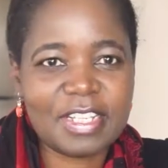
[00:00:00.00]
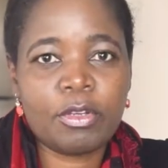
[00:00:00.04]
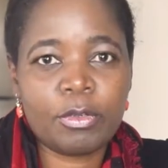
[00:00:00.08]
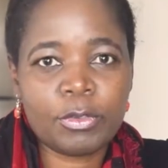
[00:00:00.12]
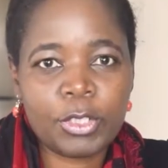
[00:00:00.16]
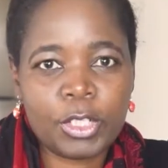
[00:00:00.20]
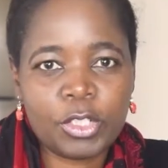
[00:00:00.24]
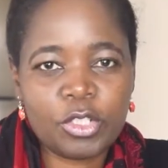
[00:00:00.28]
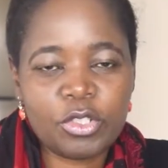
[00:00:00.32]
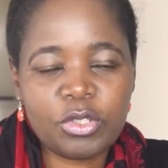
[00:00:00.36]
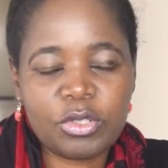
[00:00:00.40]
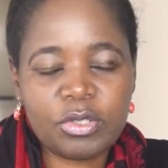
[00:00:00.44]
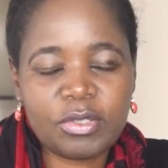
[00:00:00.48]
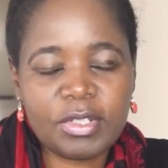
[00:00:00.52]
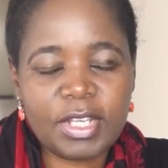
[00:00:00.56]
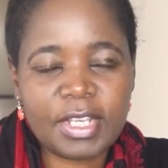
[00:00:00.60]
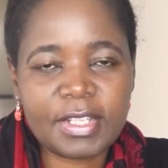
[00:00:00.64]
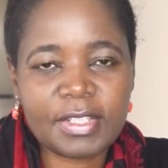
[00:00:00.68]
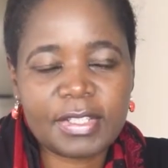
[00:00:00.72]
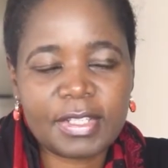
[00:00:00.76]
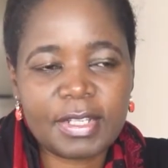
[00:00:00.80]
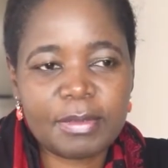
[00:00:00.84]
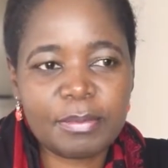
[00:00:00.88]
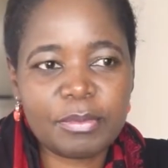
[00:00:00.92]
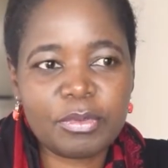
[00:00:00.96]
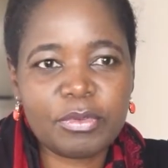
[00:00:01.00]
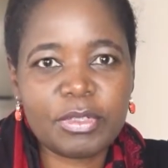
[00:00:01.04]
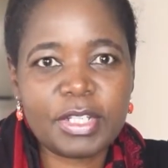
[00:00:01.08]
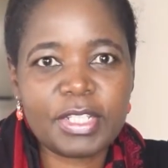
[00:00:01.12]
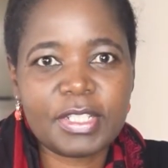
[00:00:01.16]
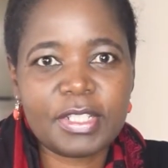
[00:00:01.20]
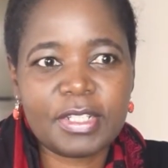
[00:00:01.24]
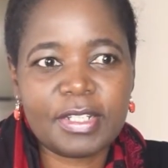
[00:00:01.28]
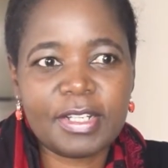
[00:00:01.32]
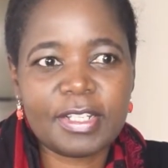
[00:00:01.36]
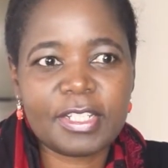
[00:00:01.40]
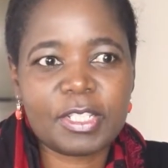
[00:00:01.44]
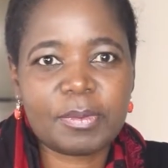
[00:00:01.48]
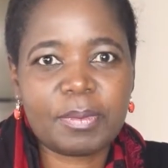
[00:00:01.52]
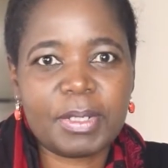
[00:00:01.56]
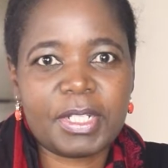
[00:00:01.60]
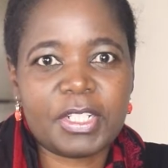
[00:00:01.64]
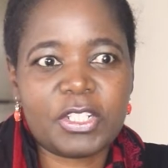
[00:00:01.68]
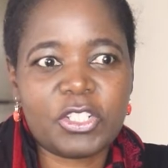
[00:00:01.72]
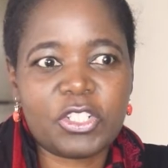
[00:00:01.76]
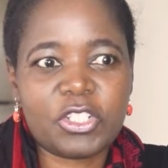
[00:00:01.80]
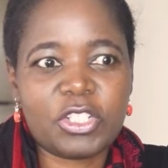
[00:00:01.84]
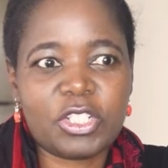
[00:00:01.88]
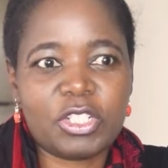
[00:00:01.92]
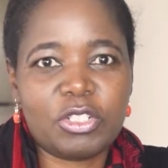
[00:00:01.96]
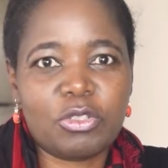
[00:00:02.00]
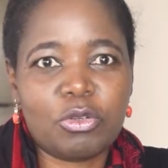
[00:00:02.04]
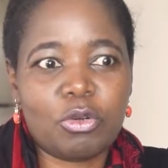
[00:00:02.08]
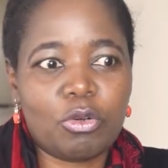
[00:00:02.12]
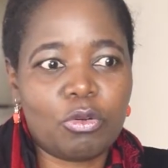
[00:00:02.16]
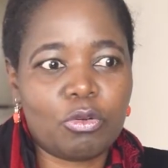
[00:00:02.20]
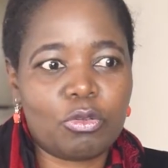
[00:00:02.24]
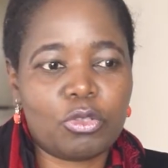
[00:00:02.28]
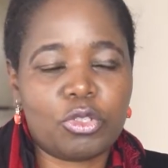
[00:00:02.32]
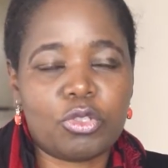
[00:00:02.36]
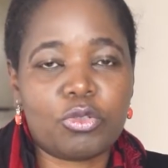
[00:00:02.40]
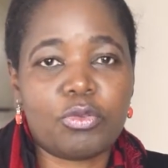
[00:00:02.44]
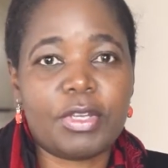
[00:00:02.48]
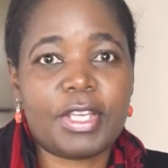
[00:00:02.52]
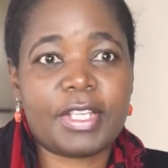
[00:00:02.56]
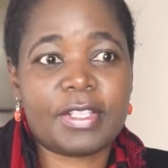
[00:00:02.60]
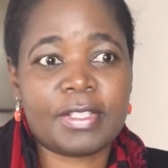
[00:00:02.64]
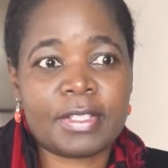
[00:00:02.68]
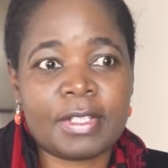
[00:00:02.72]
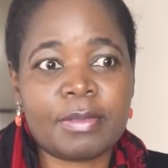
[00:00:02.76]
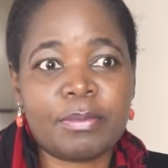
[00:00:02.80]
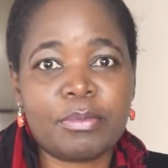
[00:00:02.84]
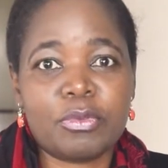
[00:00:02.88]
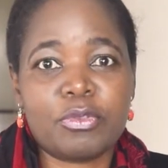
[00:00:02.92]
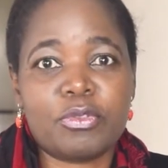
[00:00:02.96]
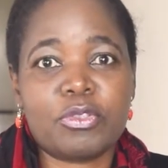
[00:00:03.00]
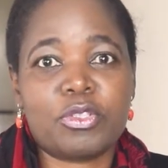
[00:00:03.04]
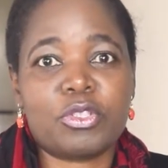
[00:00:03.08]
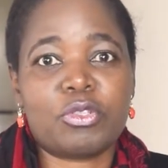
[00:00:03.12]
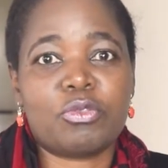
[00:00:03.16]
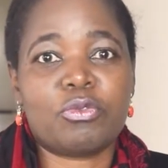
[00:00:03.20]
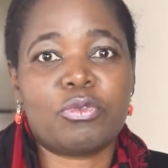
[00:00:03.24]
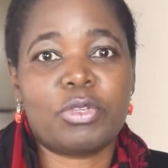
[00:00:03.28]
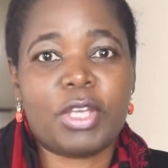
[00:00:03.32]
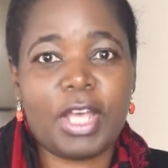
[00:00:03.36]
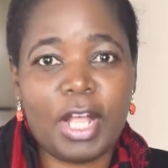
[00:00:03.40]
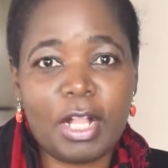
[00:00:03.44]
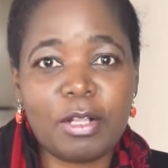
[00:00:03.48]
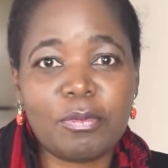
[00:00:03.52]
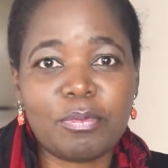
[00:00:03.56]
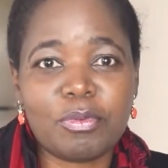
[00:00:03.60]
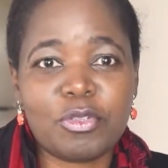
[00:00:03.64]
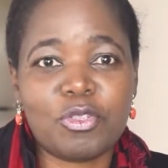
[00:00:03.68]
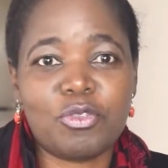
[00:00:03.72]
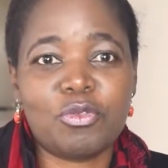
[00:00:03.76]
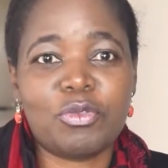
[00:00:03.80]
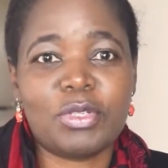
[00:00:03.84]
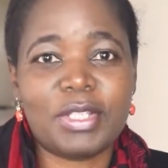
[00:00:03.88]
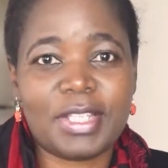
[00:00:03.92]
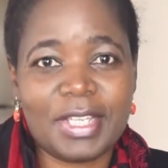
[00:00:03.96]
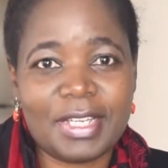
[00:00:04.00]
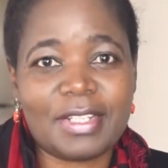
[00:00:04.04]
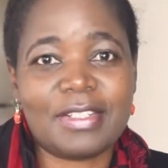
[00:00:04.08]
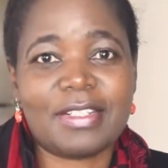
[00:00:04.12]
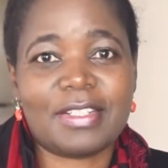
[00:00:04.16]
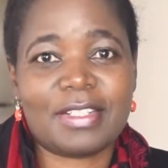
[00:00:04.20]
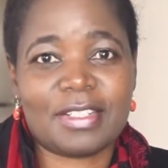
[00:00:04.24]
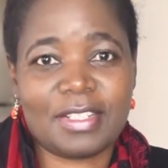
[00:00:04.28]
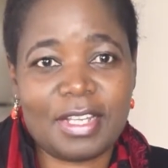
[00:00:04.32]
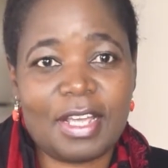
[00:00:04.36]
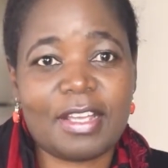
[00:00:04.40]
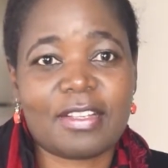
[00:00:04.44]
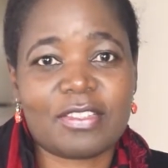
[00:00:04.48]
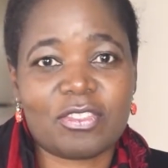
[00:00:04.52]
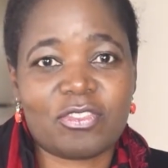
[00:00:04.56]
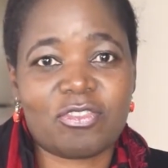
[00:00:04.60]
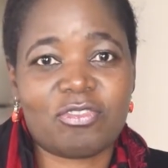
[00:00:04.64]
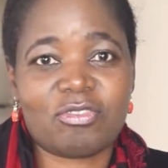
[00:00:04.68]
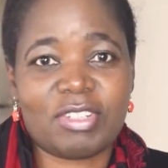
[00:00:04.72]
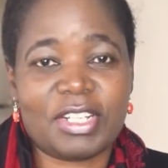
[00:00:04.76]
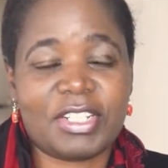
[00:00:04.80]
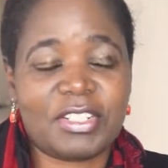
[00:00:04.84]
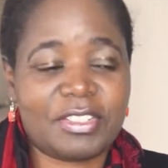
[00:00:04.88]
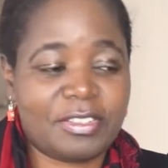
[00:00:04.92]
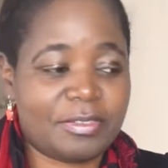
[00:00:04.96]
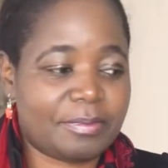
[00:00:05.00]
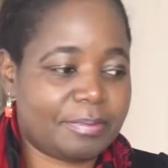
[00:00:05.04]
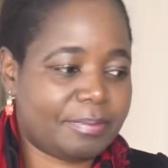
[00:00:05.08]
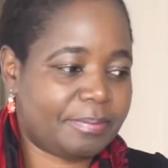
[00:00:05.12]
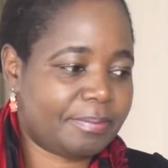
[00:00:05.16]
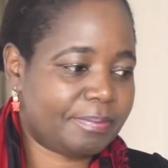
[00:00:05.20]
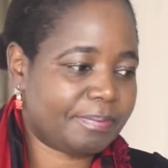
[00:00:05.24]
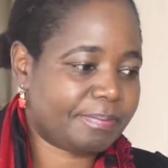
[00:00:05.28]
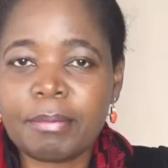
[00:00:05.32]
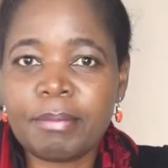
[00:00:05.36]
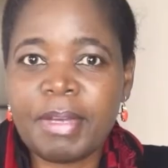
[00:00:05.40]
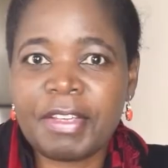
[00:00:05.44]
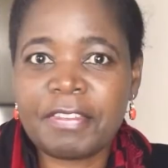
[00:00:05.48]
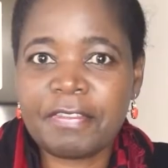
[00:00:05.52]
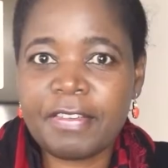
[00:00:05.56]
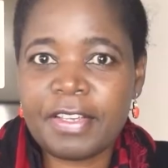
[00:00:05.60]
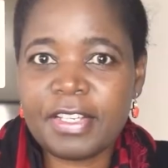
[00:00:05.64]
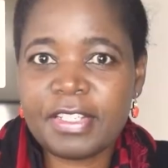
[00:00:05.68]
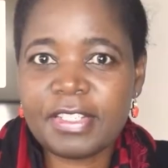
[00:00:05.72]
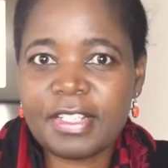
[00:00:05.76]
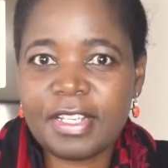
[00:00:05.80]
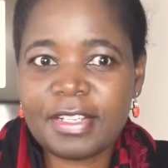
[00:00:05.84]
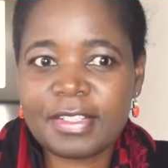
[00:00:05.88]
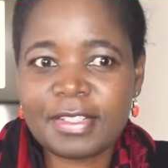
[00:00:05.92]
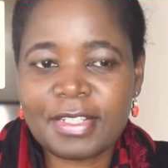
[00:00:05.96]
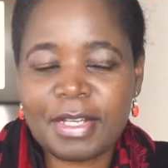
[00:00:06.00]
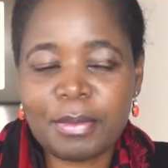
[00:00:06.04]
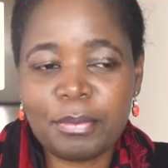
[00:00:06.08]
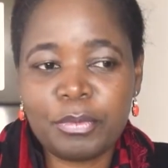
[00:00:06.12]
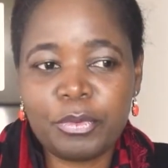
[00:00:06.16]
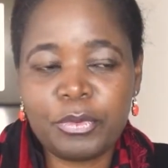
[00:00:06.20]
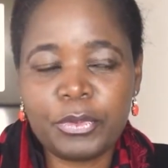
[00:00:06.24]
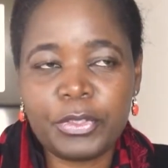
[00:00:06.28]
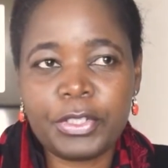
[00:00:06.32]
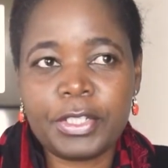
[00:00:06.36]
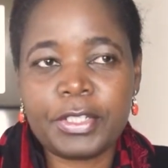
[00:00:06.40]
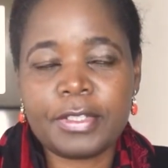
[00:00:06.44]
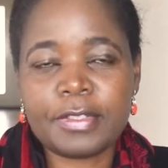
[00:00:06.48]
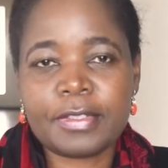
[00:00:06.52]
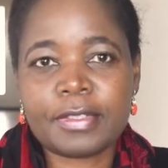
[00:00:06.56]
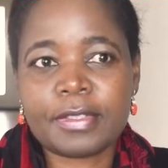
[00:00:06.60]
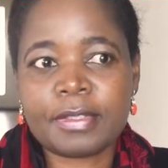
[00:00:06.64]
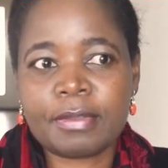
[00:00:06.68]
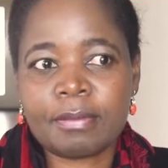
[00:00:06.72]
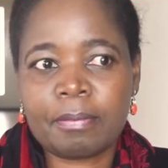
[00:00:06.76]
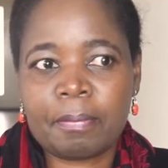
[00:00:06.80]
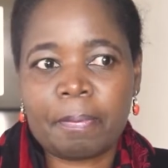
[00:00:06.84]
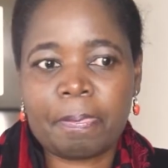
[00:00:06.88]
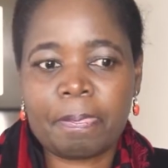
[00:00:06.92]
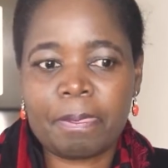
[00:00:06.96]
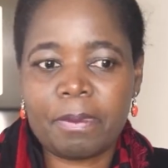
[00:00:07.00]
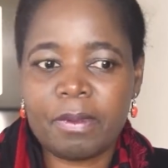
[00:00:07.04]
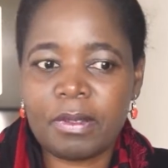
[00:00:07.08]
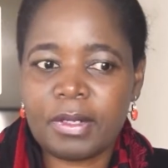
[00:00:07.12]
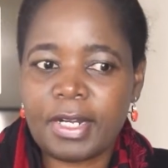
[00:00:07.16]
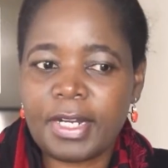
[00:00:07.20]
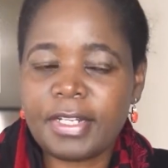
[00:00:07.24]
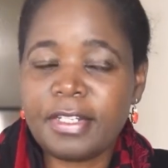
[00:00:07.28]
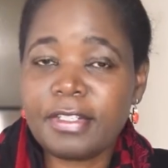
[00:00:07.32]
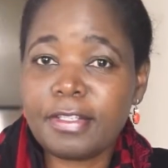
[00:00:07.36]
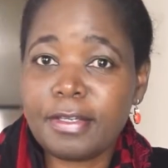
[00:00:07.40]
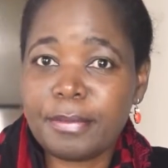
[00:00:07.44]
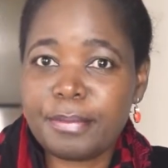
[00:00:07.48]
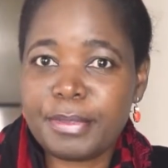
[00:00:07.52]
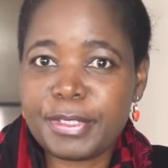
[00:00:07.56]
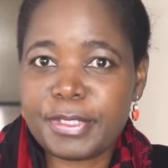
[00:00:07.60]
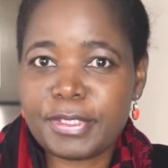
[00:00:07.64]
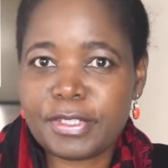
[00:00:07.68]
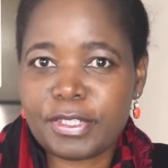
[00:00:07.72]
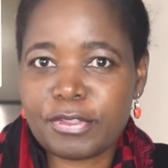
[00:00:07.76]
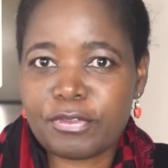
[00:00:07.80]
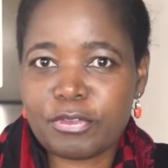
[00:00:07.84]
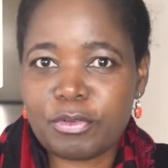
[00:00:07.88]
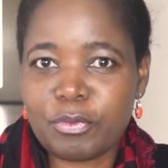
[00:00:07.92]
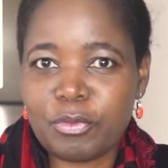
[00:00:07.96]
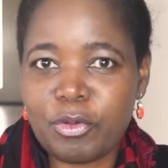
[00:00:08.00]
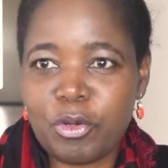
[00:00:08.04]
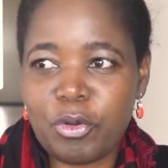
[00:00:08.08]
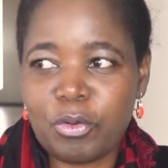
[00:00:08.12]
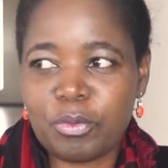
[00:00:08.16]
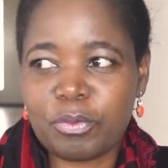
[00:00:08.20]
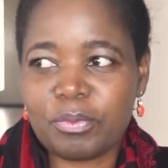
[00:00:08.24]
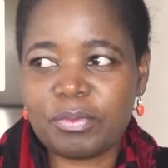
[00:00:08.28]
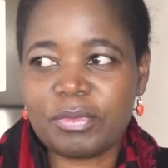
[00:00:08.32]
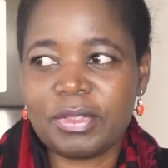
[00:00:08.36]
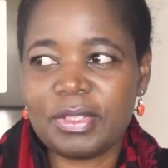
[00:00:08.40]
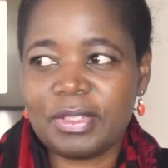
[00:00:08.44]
I'll just use two examples as an explanation, or two examples to help you get tax ready. My first example is running a business from home.